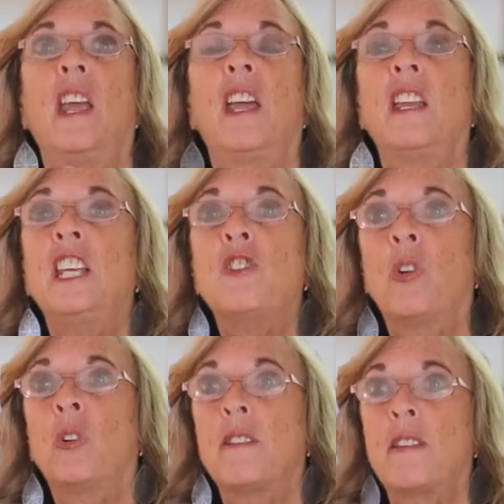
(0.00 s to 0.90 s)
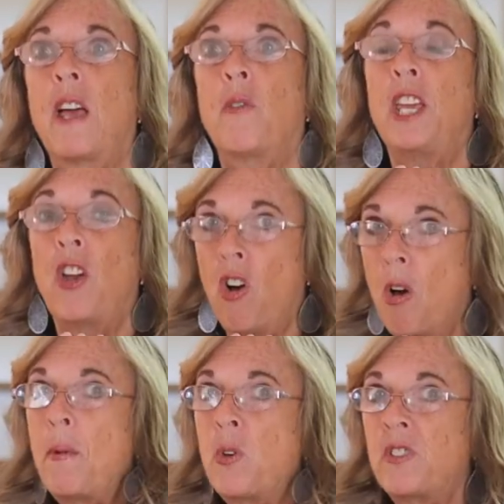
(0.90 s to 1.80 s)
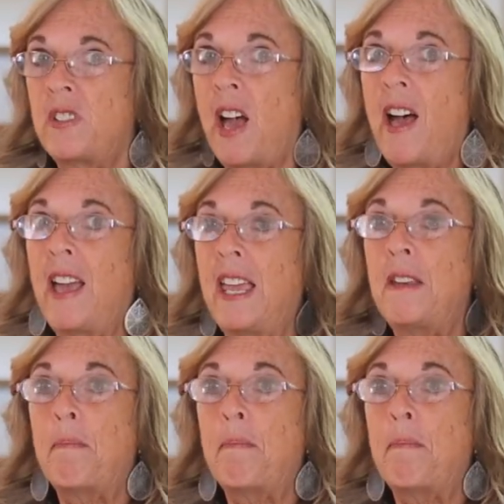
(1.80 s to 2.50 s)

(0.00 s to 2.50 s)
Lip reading: And he told us how he almost died,